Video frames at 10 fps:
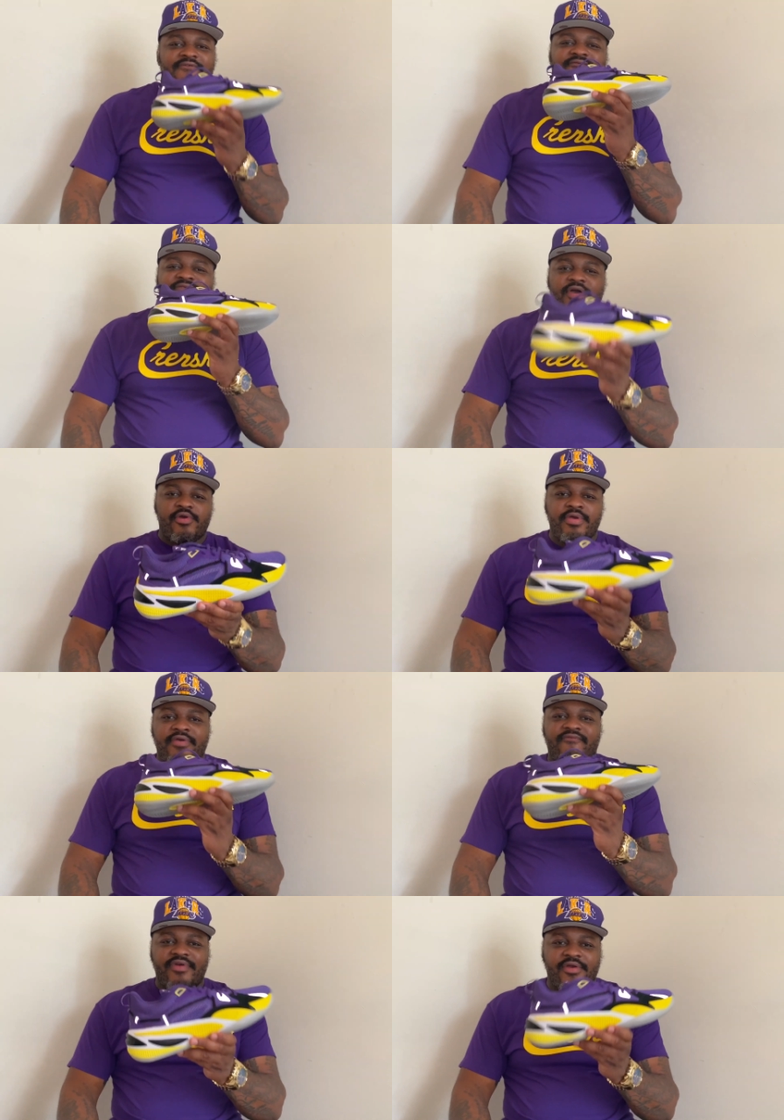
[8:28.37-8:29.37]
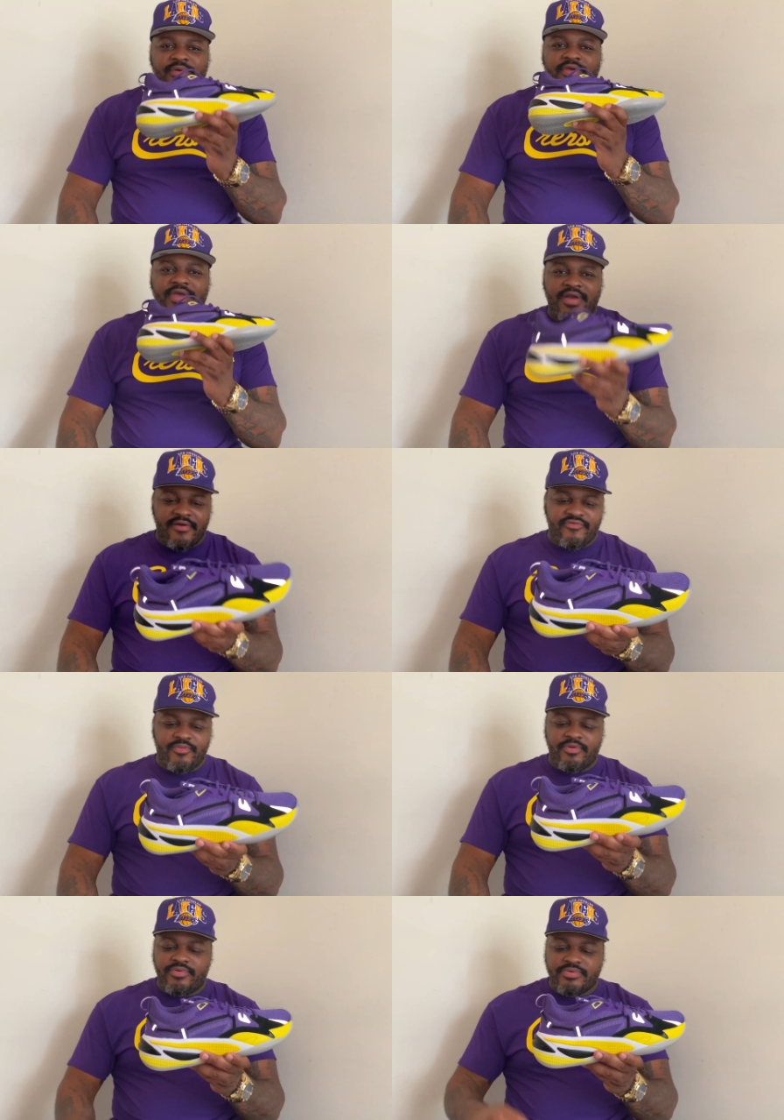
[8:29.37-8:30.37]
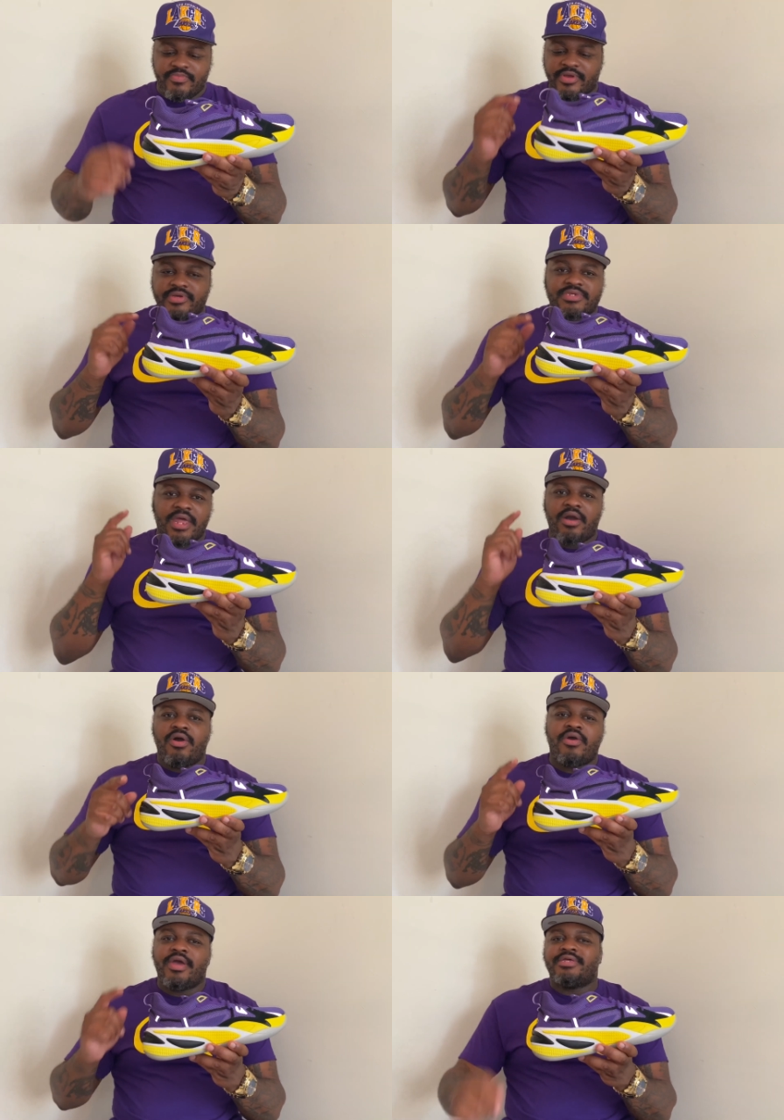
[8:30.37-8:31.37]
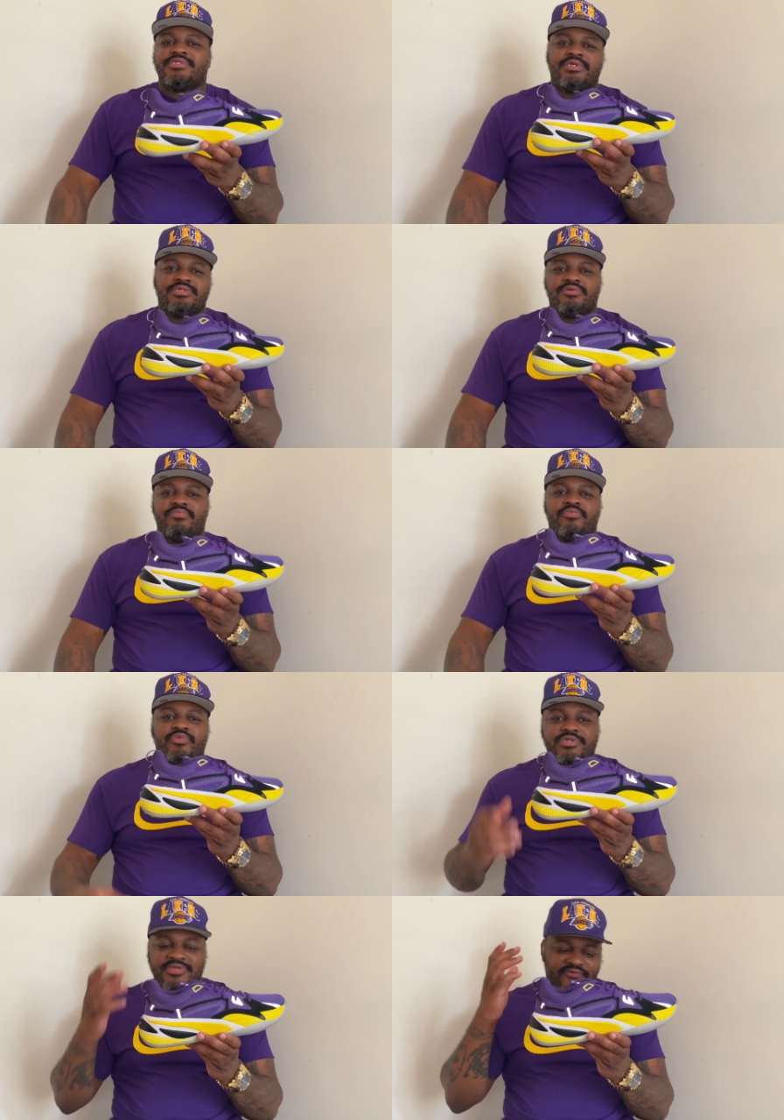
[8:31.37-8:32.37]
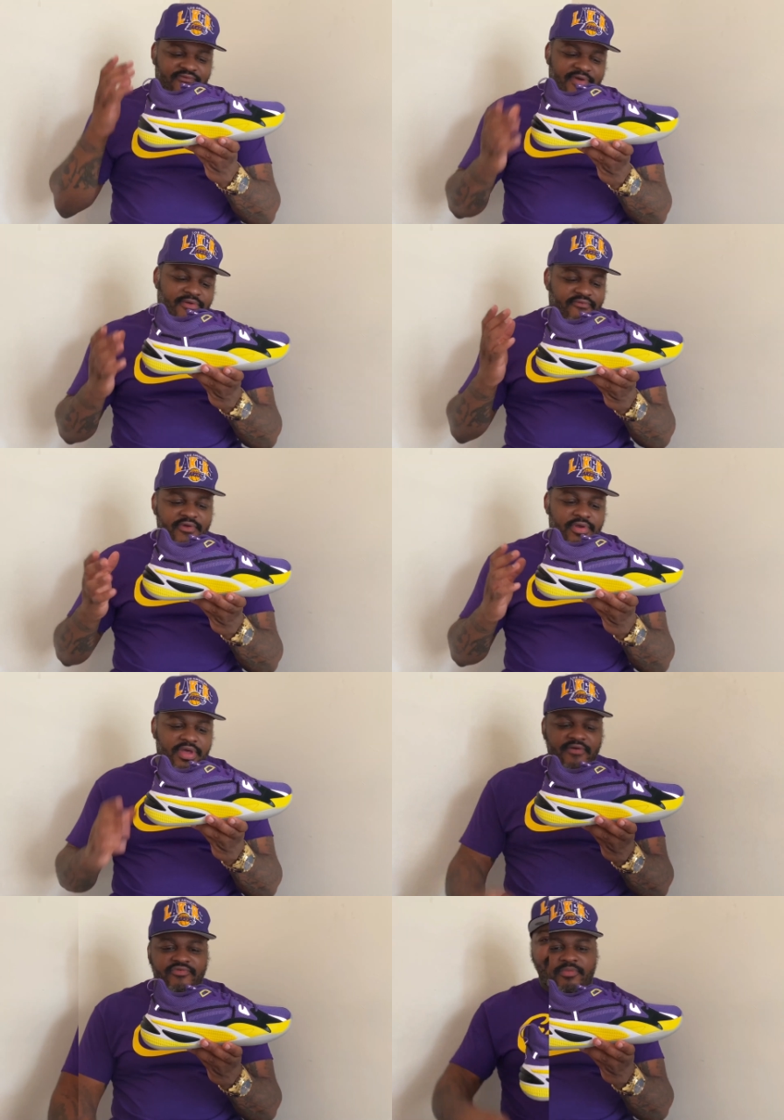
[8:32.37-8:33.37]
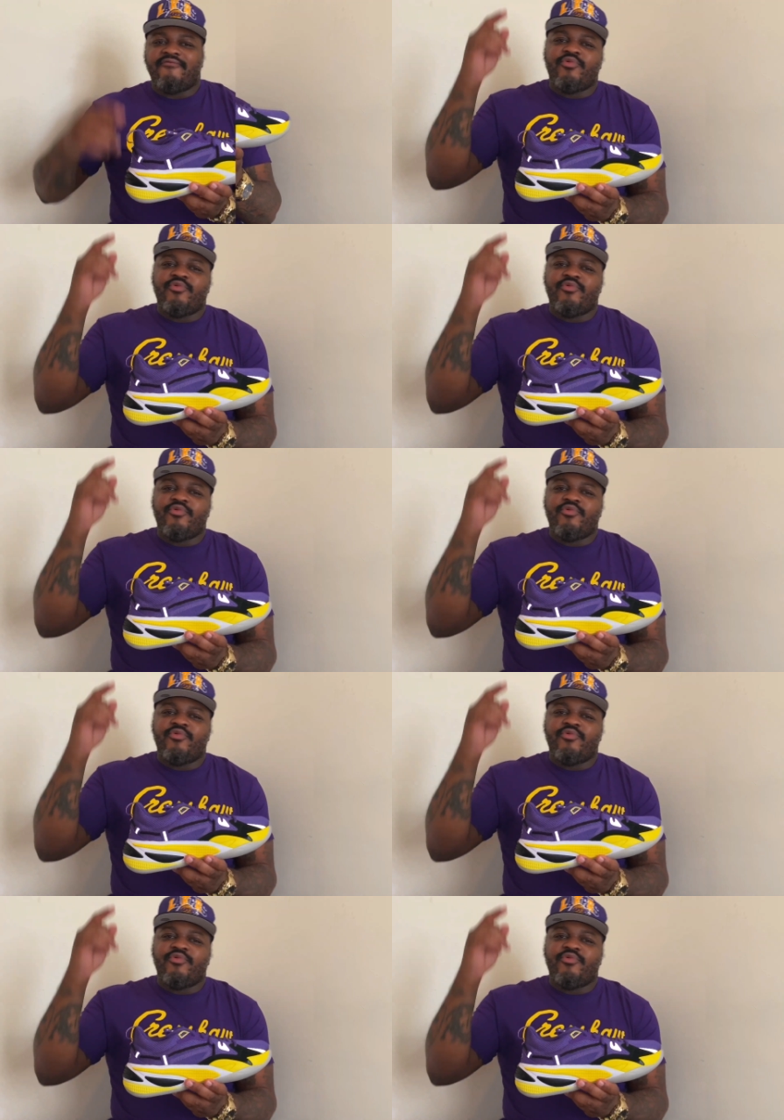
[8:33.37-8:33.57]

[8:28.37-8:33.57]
very, very comfortable because of that R S system, which is very, very comfortable. If